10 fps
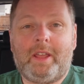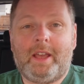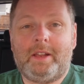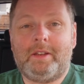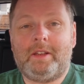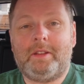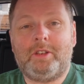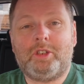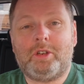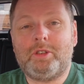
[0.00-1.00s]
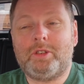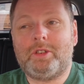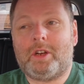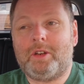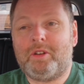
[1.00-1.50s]
Canada, the
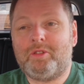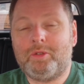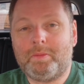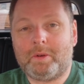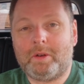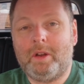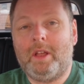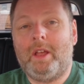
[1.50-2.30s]
chargers are super